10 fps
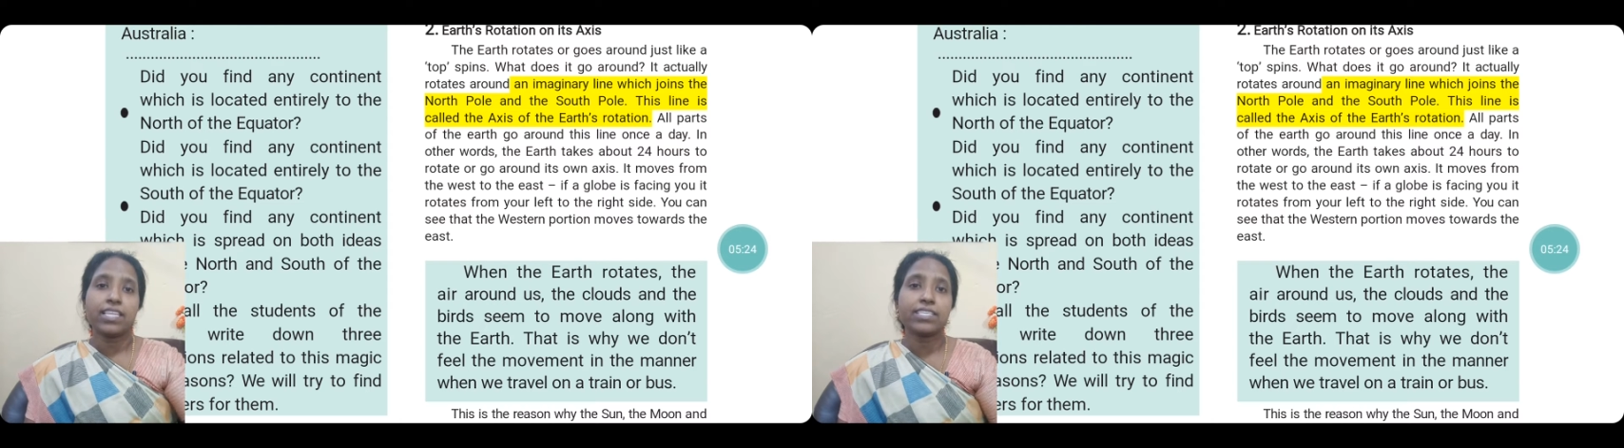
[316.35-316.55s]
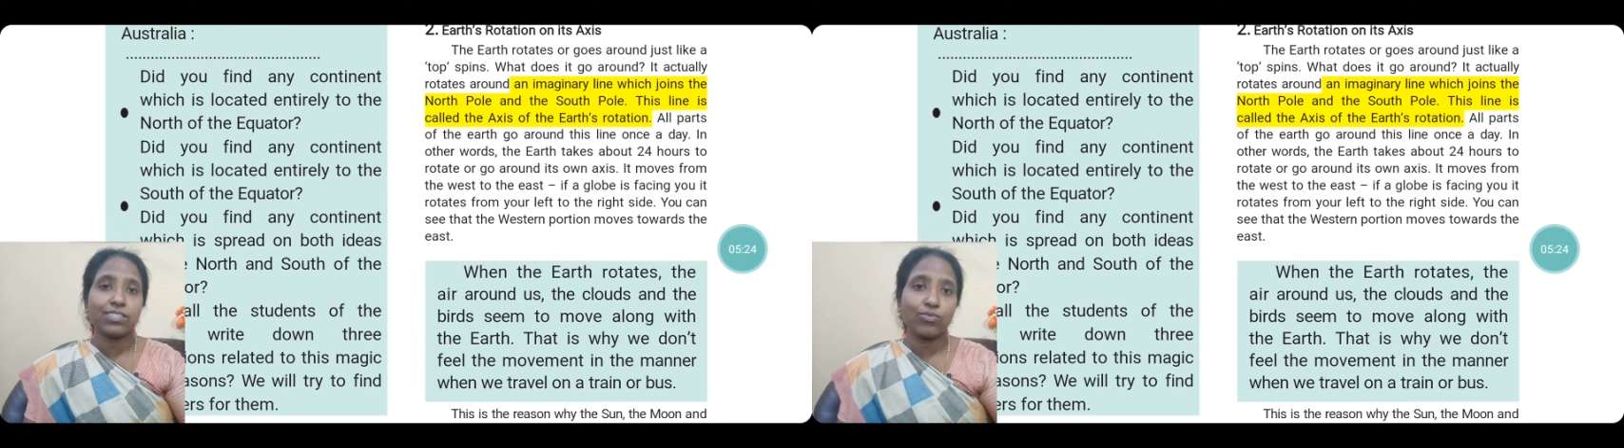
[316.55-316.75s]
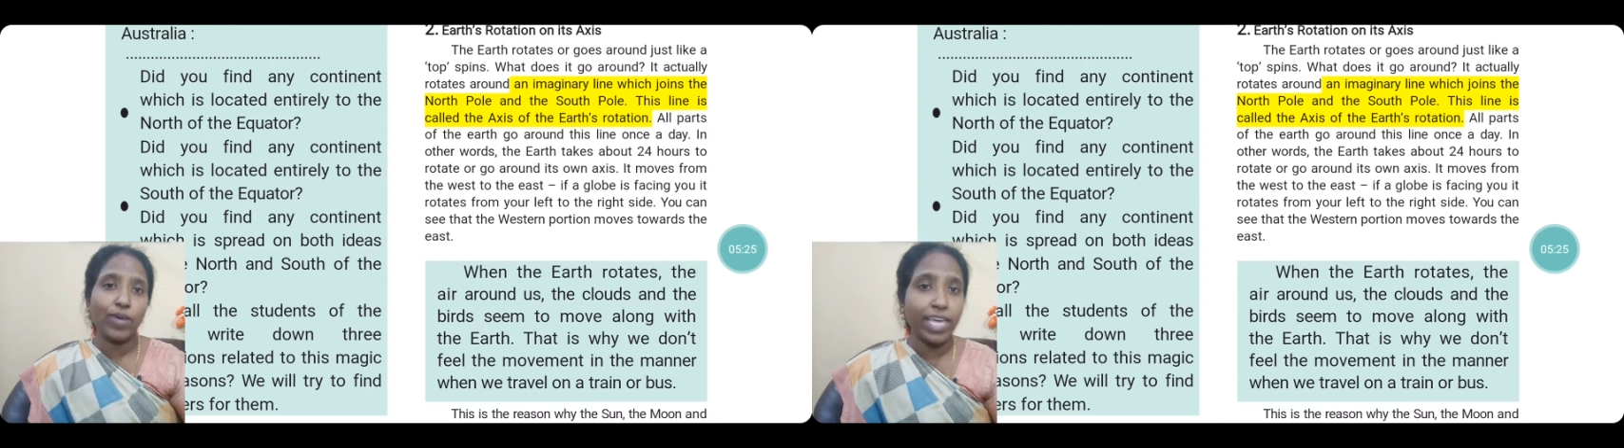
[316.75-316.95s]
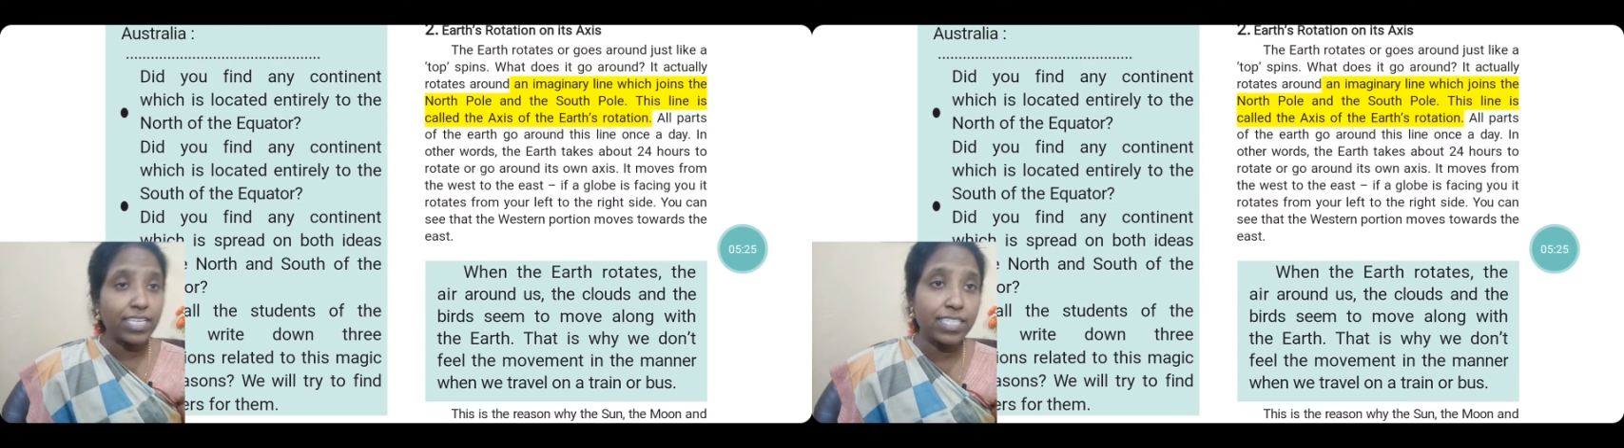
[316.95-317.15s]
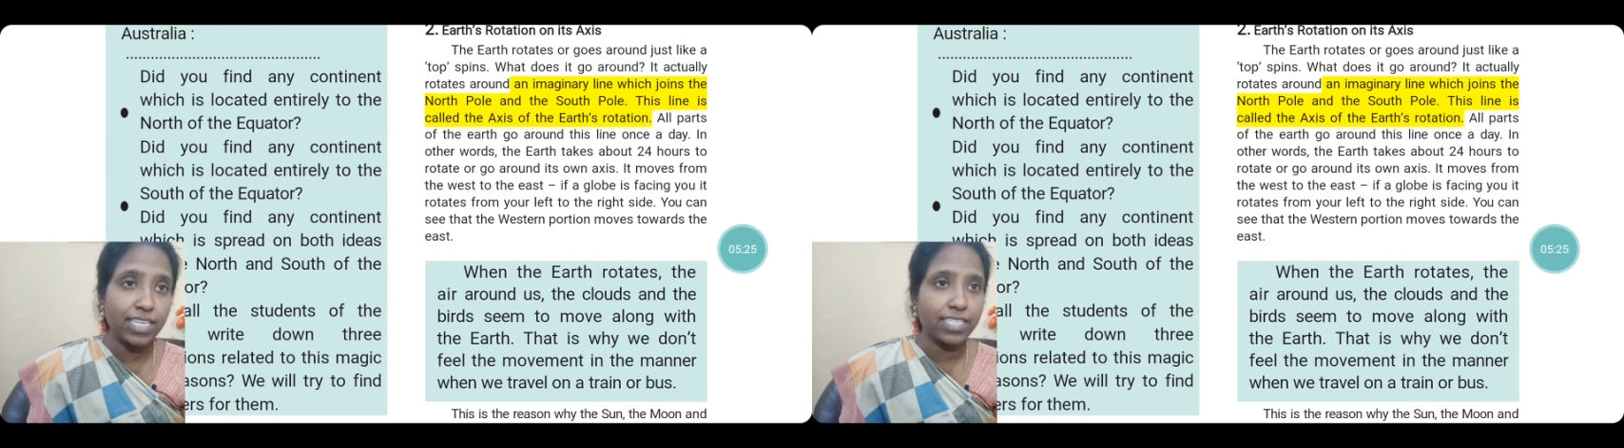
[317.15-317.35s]
This is why
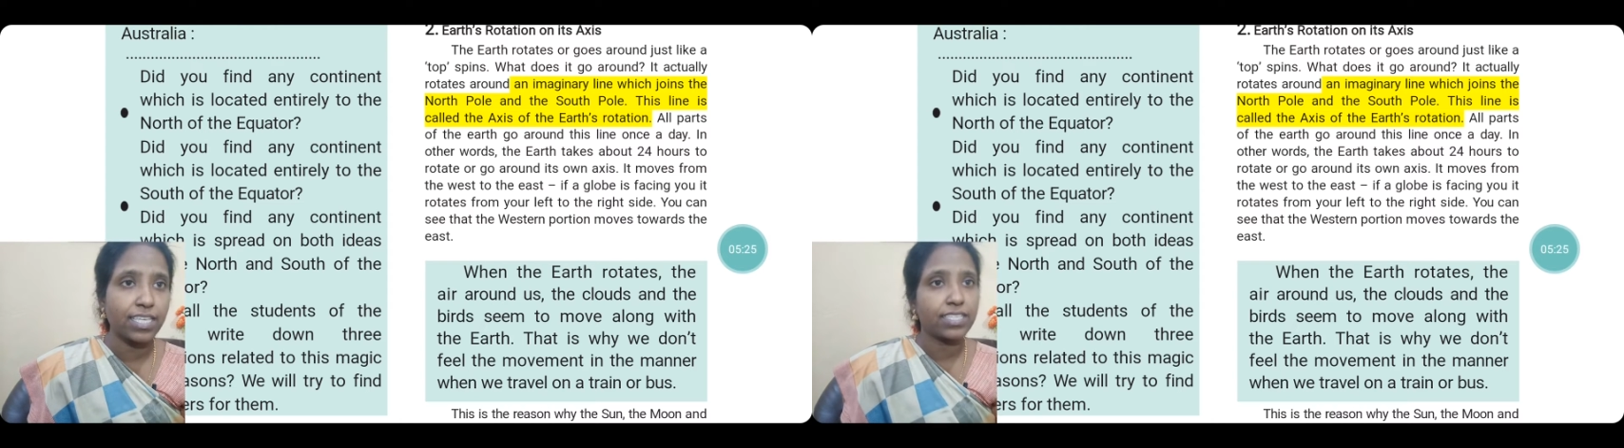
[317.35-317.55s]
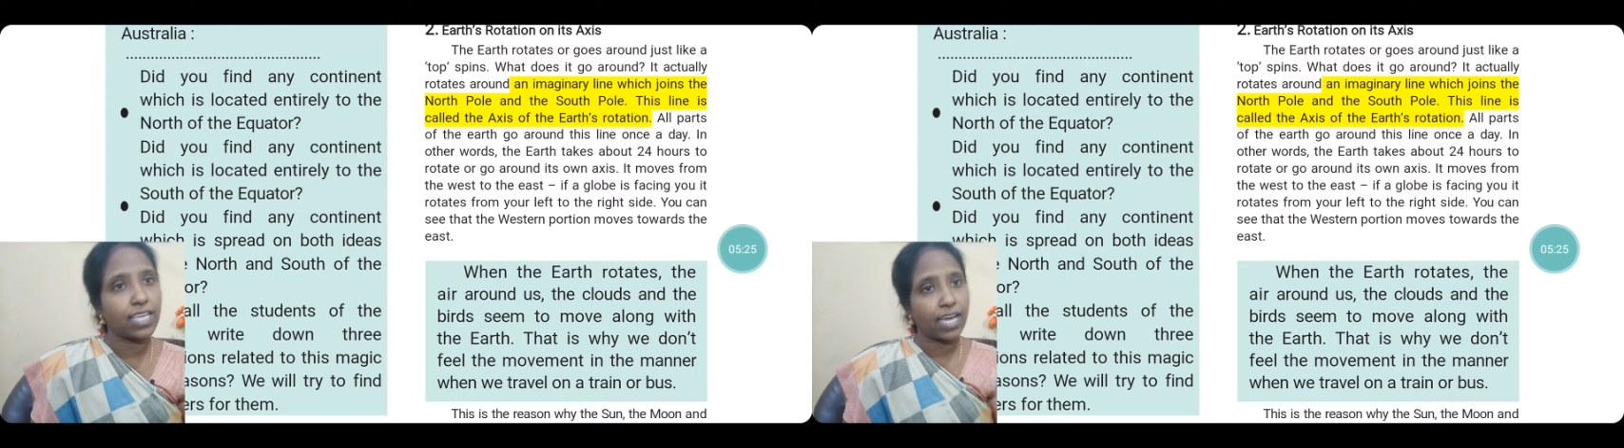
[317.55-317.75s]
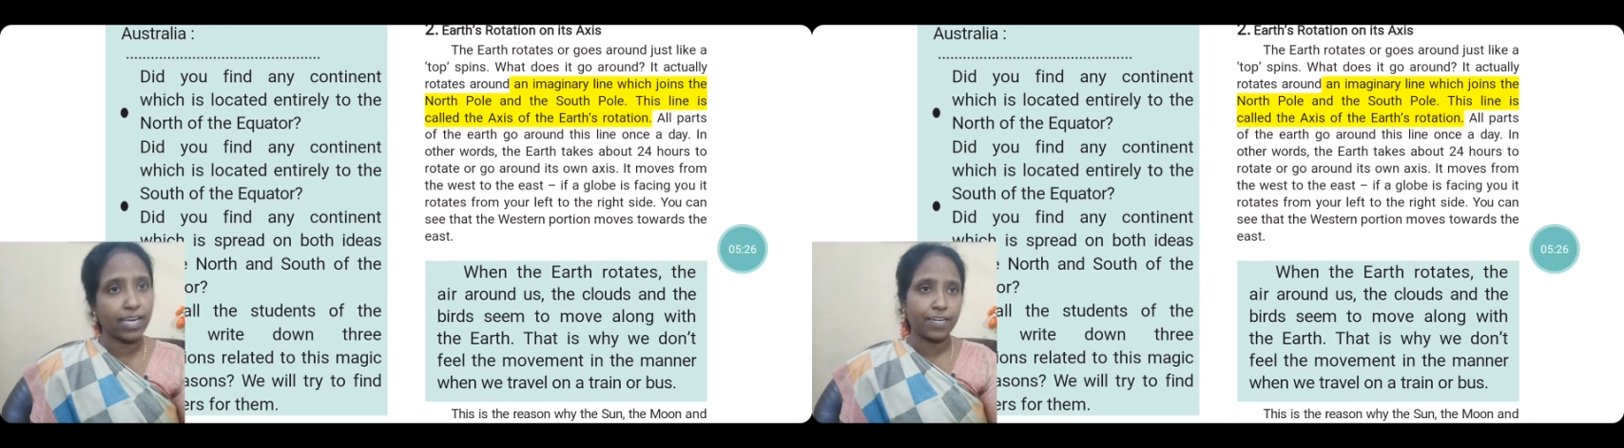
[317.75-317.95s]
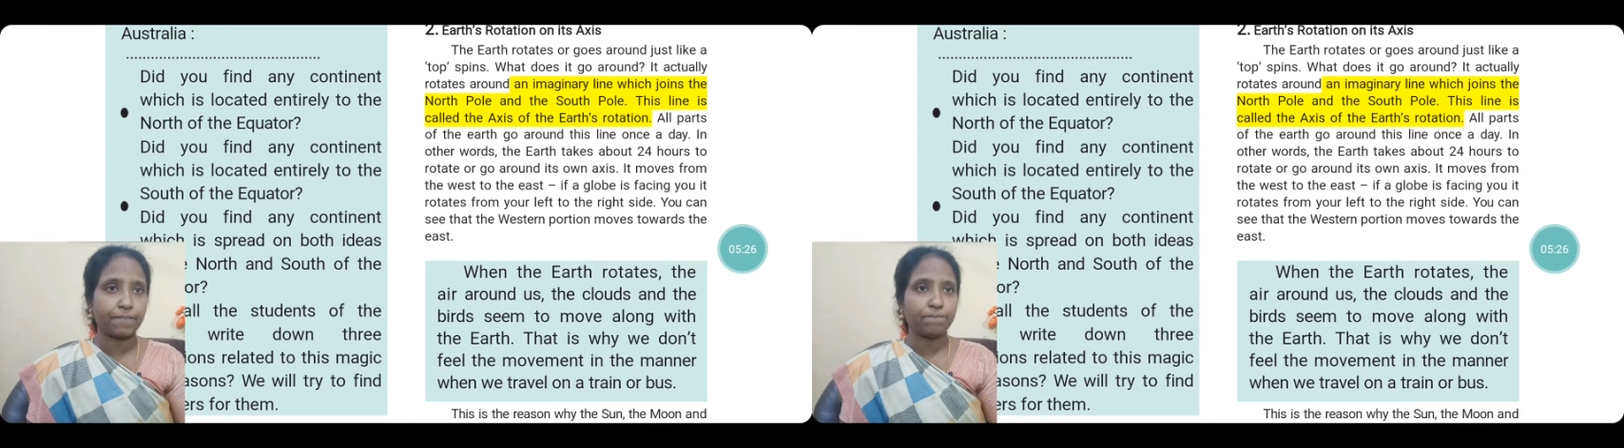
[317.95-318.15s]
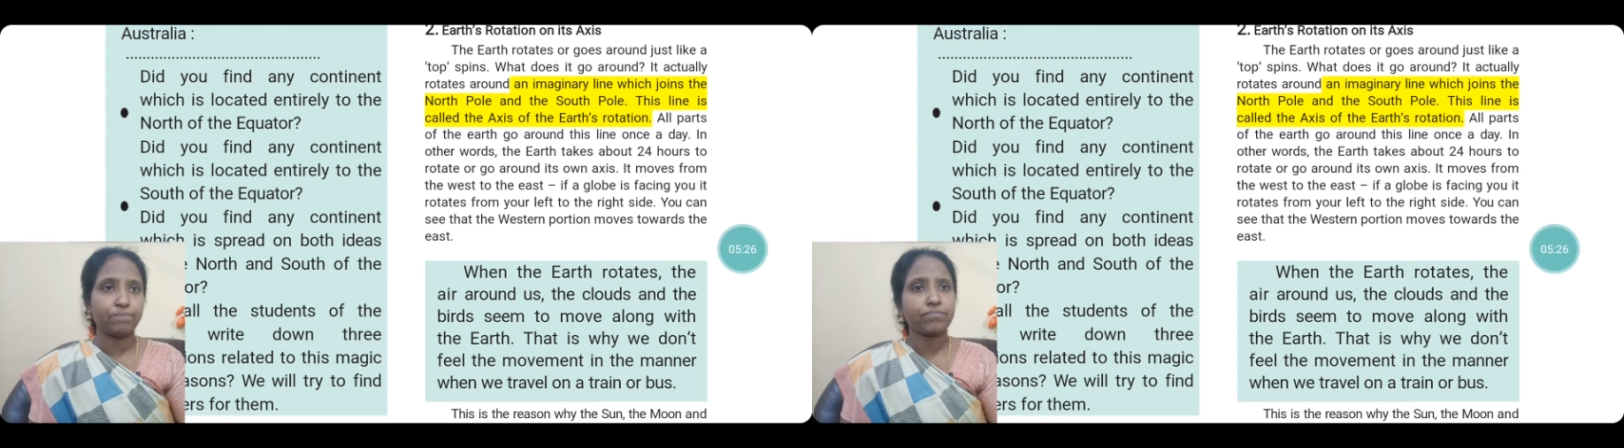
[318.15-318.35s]
the seasons
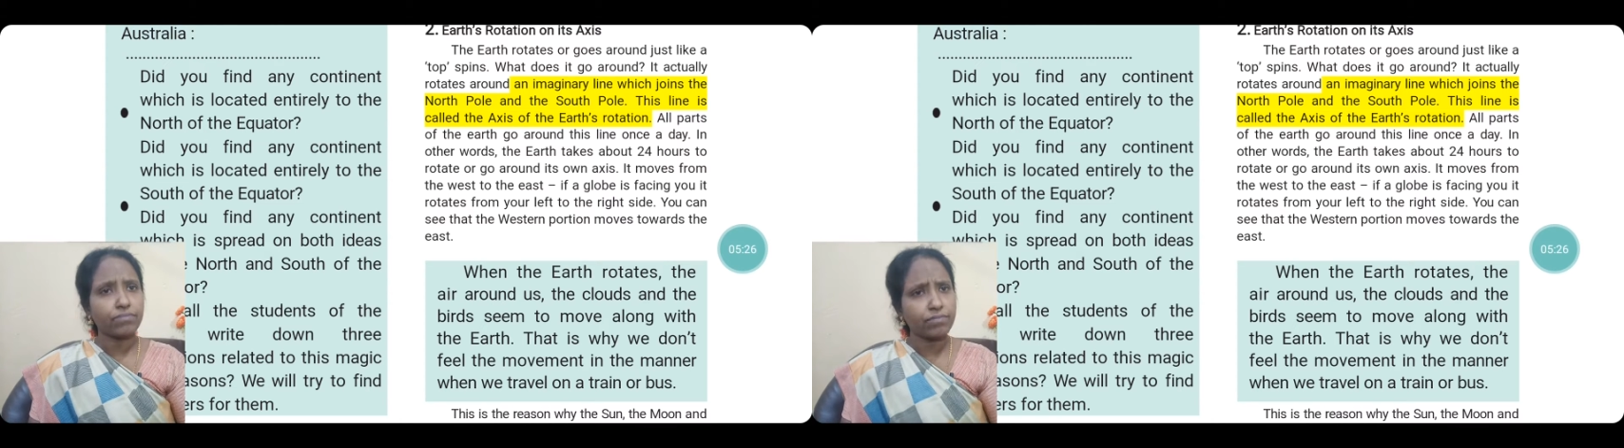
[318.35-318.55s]
occur.